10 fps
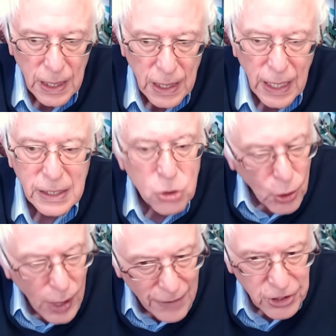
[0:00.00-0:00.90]
and
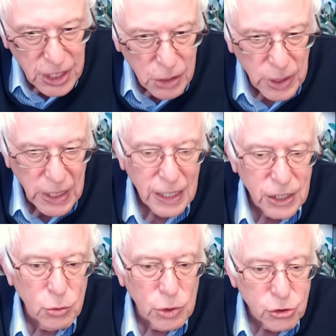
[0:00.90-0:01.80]
do everything we can
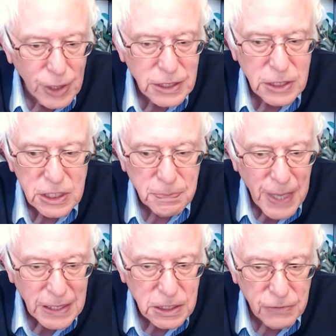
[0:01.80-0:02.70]
to address this
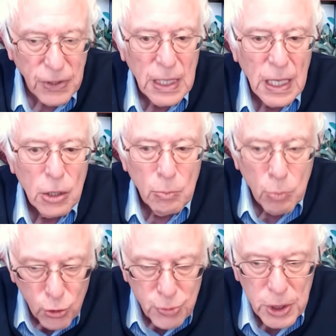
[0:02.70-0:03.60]
massive
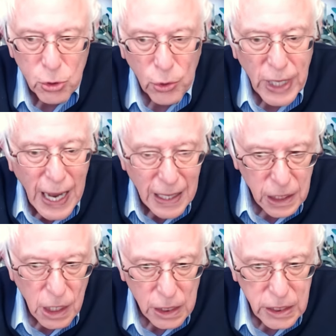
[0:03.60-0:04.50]
movement toward
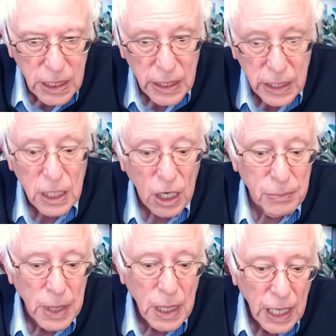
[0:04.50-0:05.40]
oligarchy and
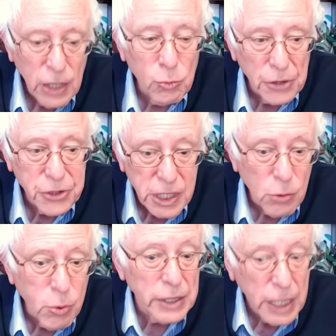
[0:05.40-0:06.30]
income and wealth
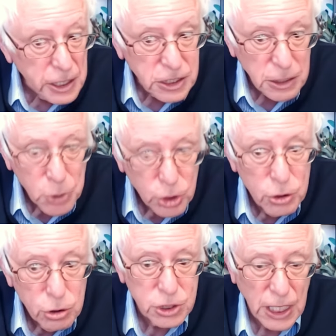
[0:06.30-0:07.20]
inequality. And there's some good
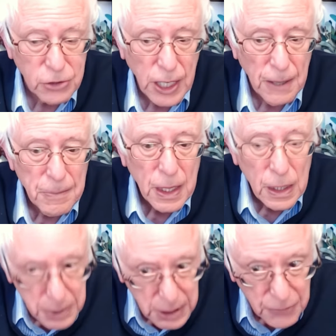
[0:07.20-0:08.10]
news out there.
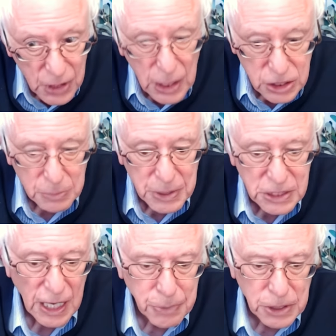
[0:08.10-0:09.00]
Let me give you some
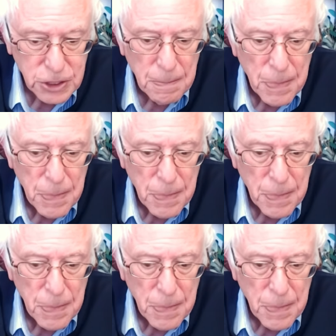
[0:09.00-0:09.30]
examples.